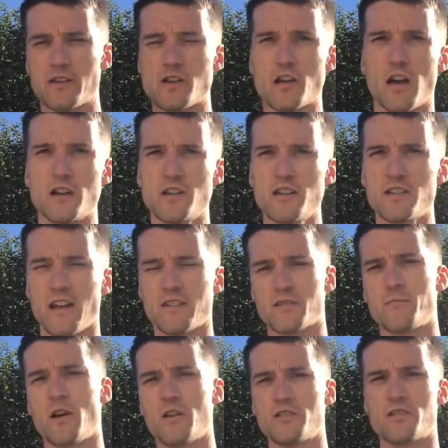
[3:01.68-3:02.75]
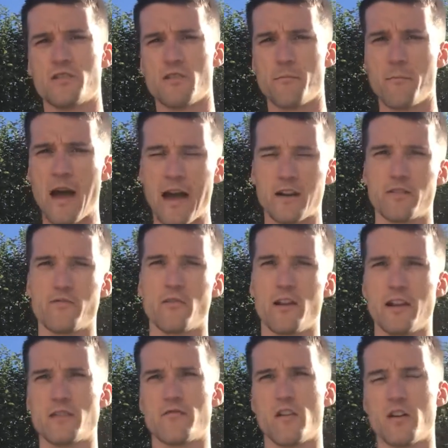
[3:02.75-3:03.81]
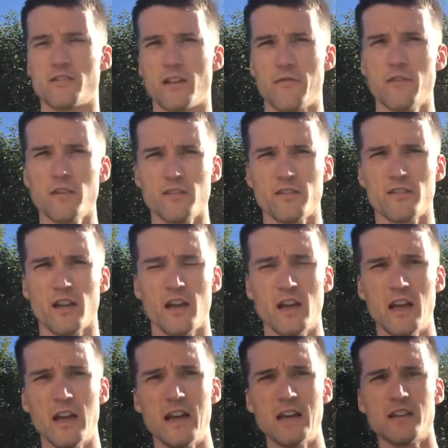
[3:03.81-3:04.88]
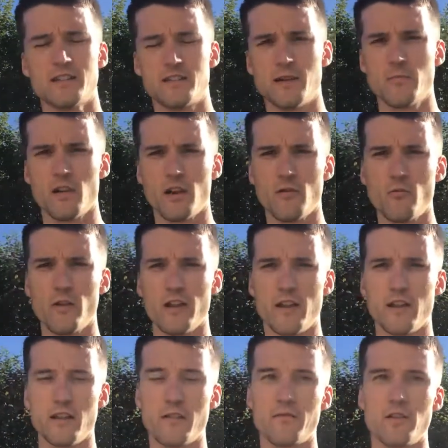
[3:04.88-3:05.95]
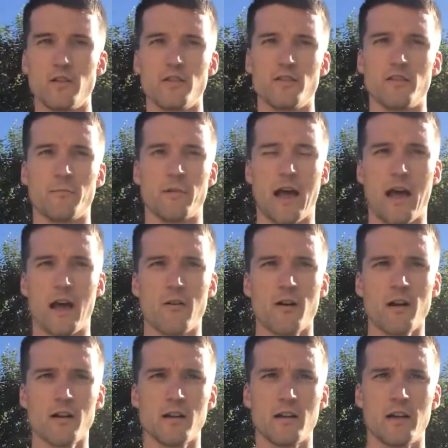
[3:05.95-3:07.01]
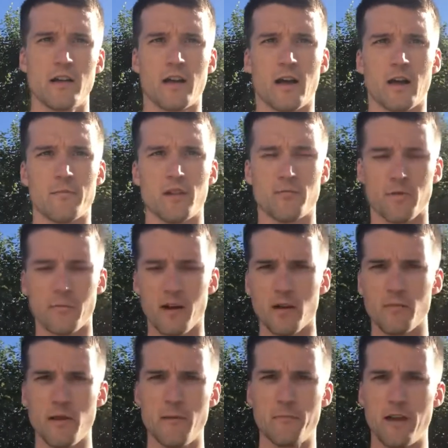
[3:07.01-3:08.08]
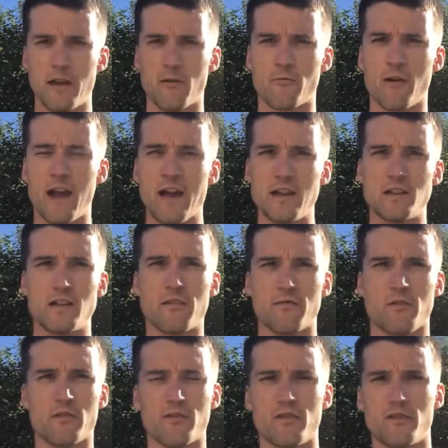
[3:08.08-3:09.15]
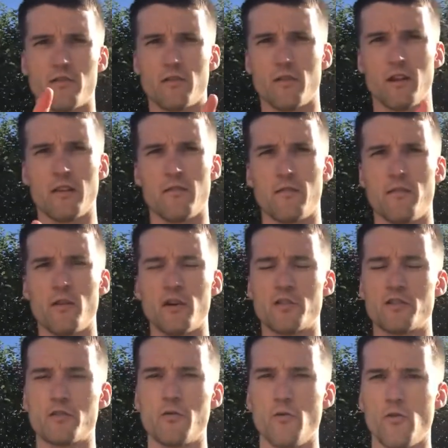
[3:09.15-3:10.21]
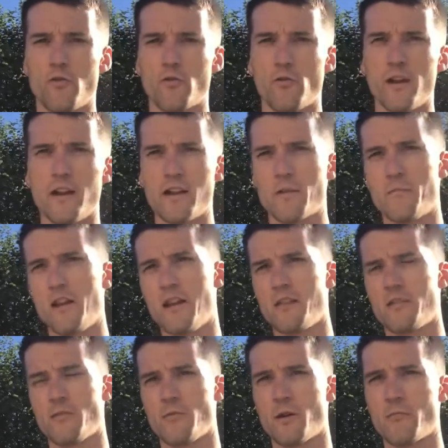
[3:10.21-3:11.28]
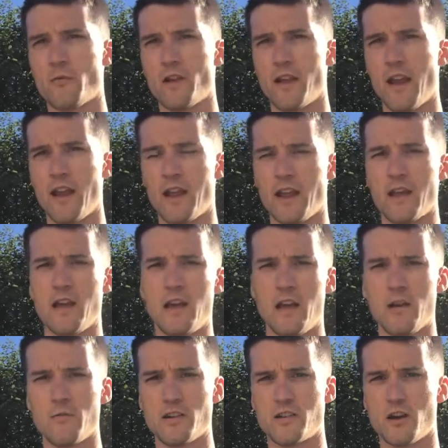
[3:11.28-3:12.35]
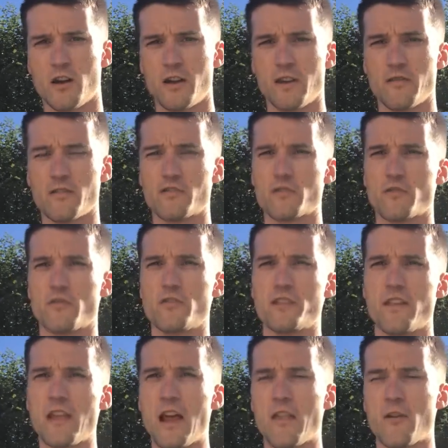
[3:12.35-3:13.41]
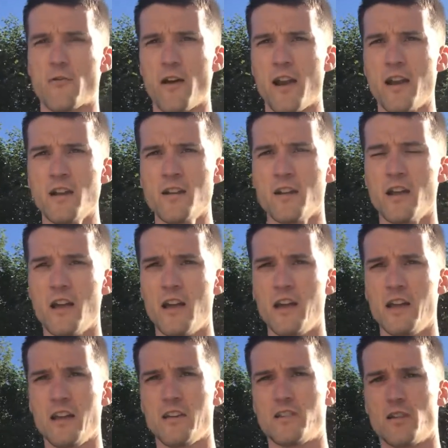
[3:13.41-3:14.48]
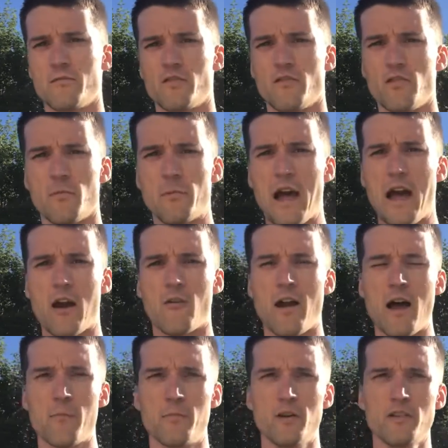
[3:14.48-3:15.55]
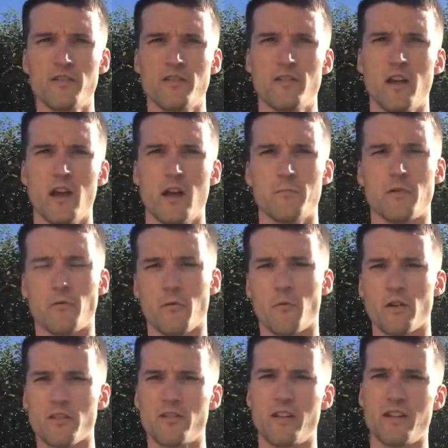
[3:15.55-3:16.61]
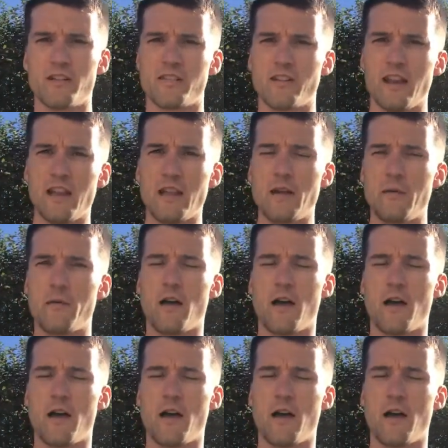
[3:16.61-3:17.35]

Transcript: judge is, as opposed to the max for each of those efforts. Similar with if you're using power, there's probably going to be a bigger range difference in the first 2 or 3 compared to when we're tightening the screws at the other end in terms of your power outputs, but we want to see a steady